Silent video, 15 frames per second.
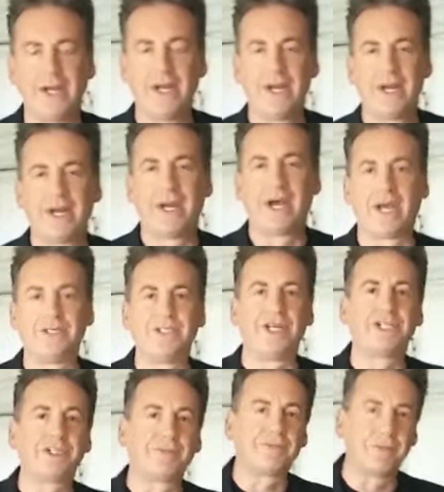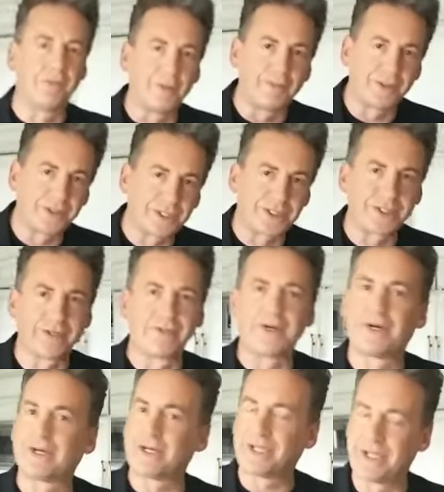I teach them from a position of heart
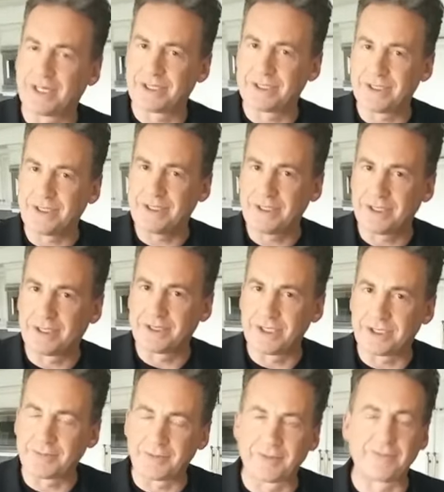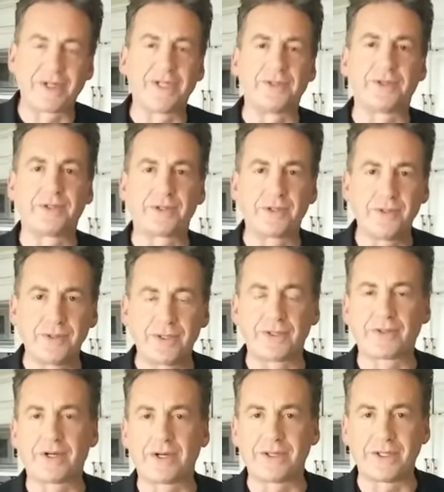connection. I teach them to find their truth and their
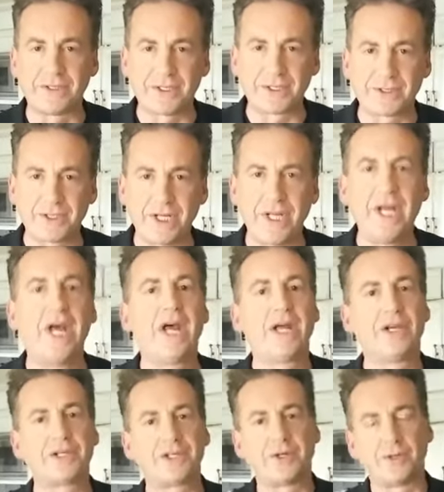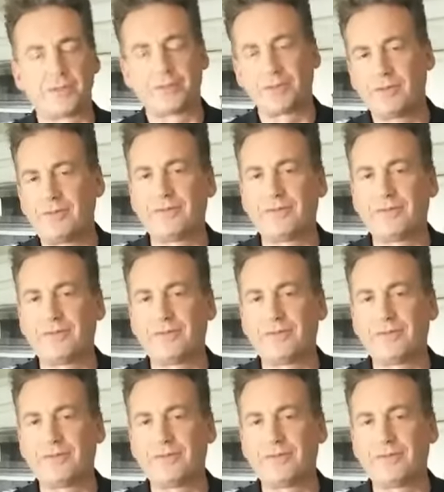authenticity and show the proof. And